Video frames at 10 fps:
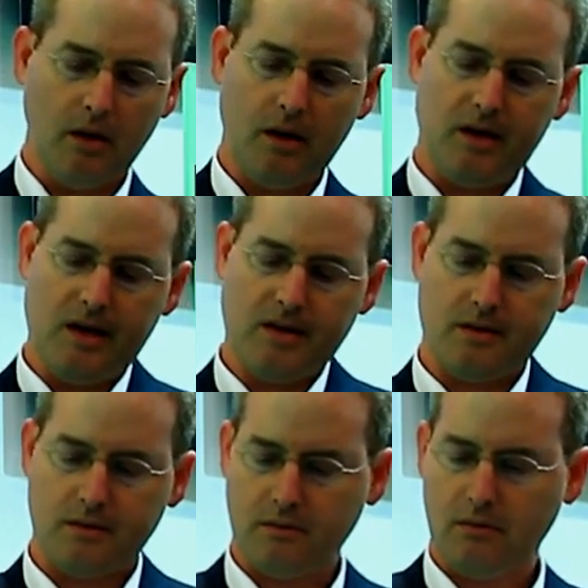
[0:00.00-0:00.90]
It
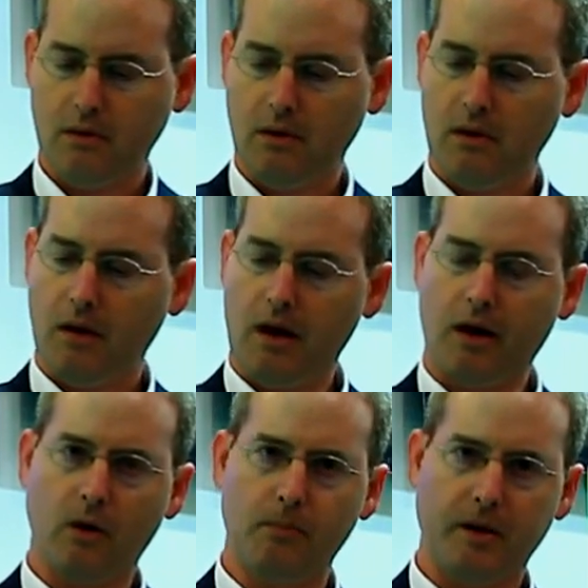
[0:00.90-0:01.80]
has a
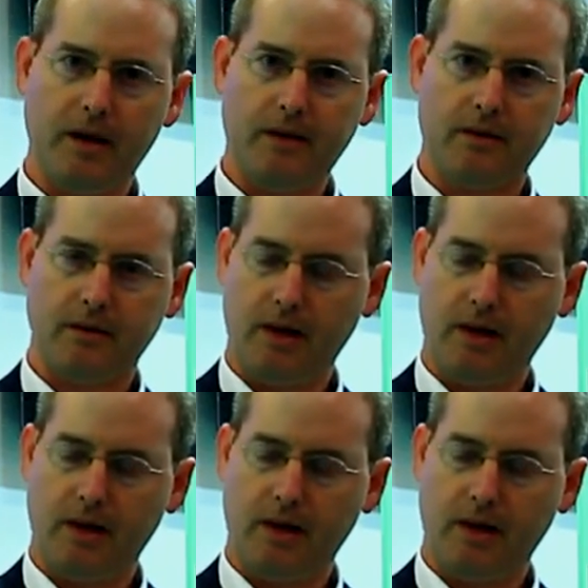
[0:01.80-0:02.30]
complete